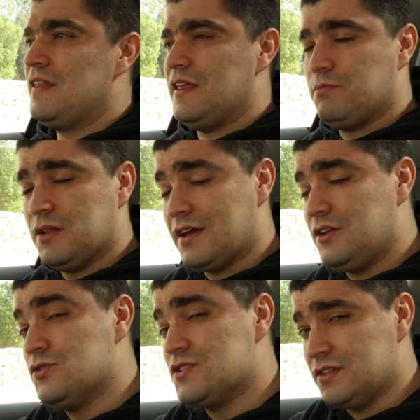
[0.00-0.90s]
They plug
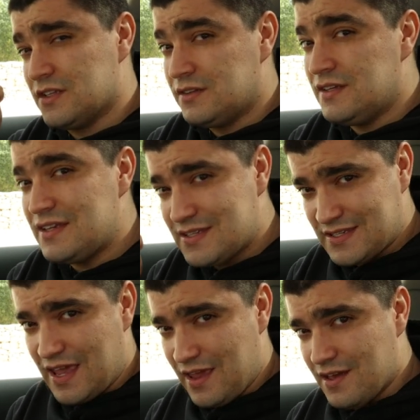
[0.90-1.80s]
in using the
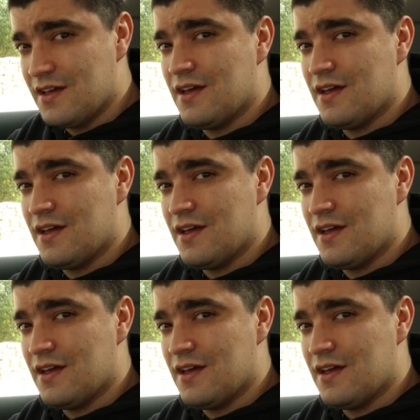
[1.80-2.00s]
DC